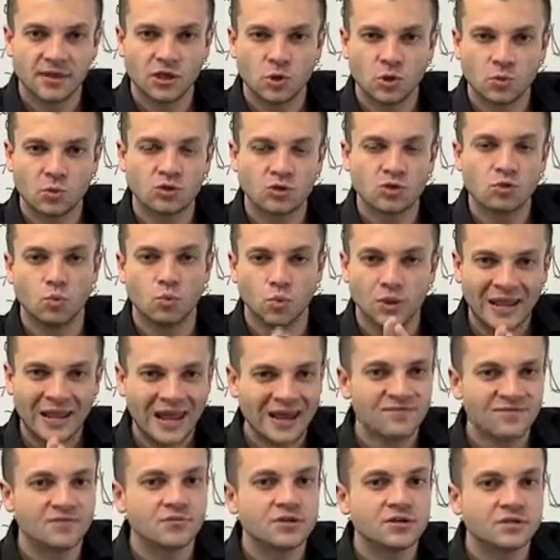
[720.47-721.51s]
that you will do
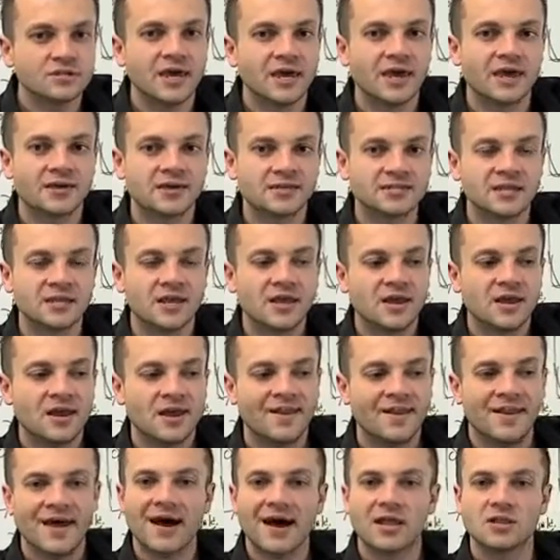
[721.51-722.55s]
whatever it takes,
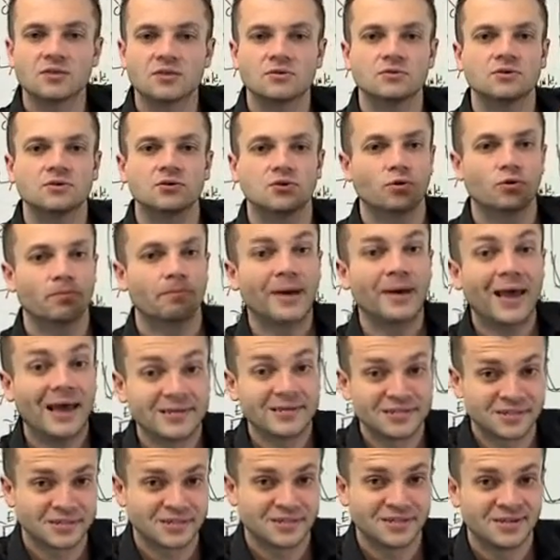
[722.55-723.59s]
not your
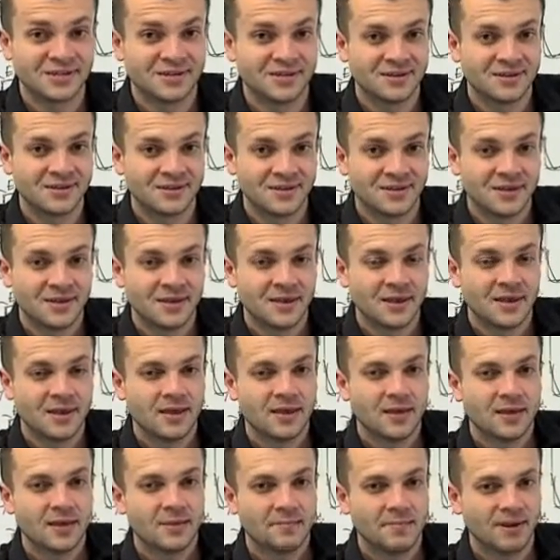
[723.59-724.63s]
best,
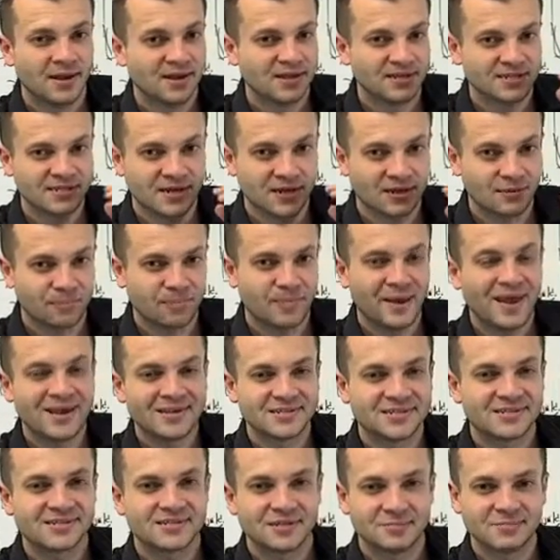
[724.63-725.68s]
because our
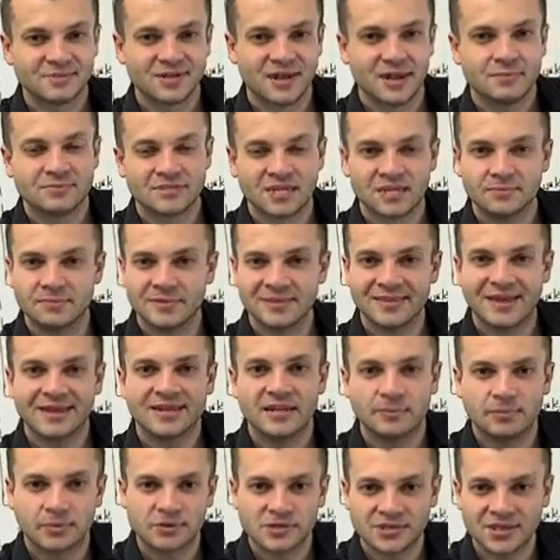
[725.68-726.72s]
best sometimes can be
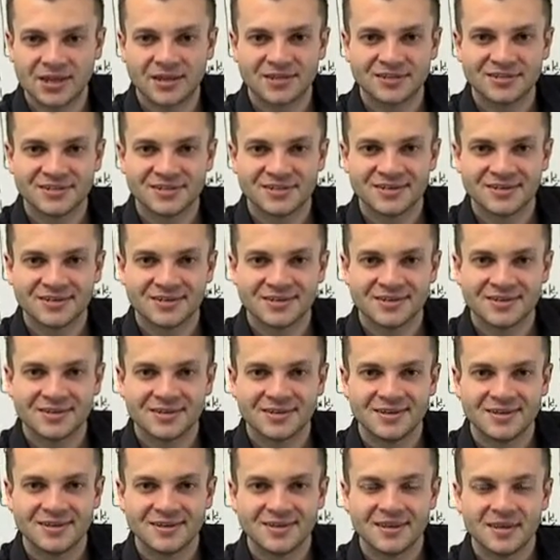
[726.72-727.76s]
90%.
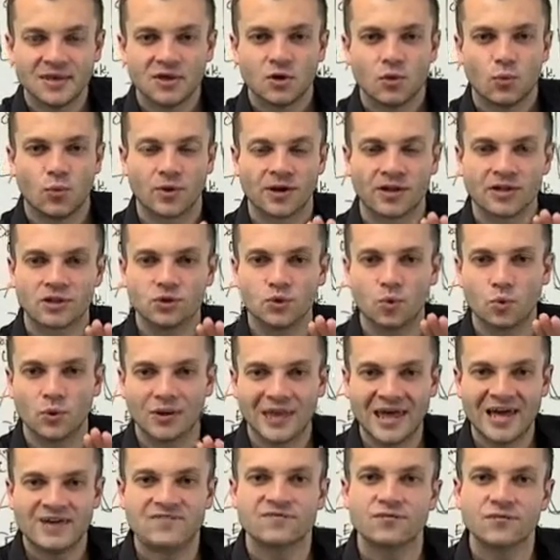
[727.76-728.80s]
We're going to do
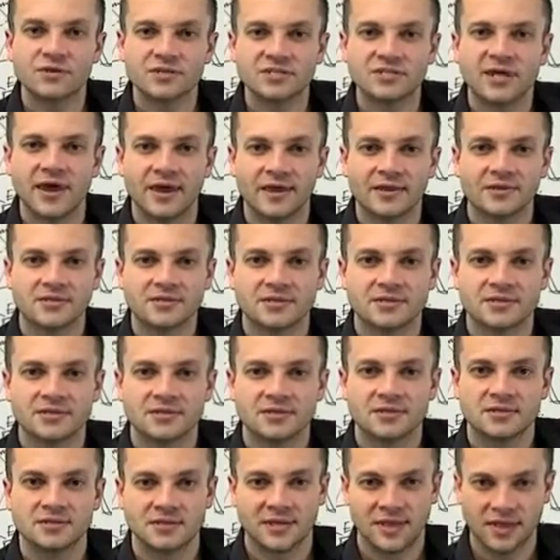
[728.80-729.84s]
whatever it takes
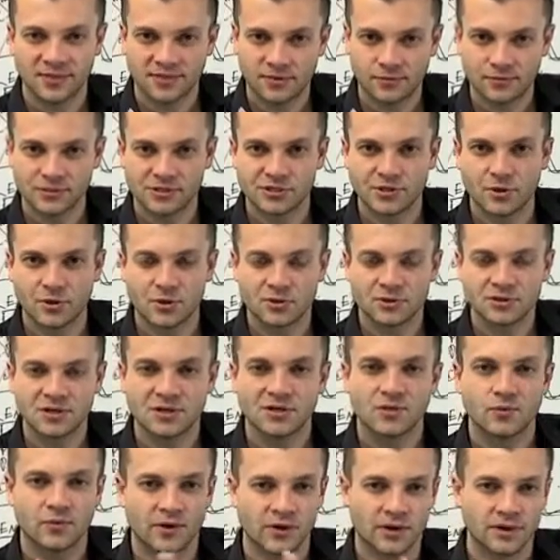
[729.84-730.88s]
to get the result.
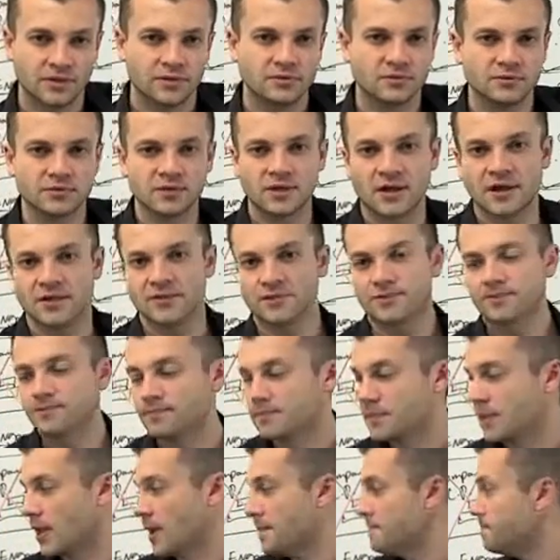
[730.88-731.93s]
We're going to do it together.
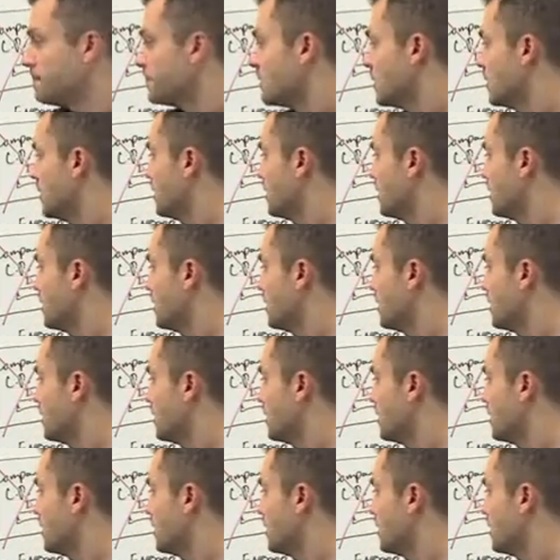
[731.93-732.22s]
Okay?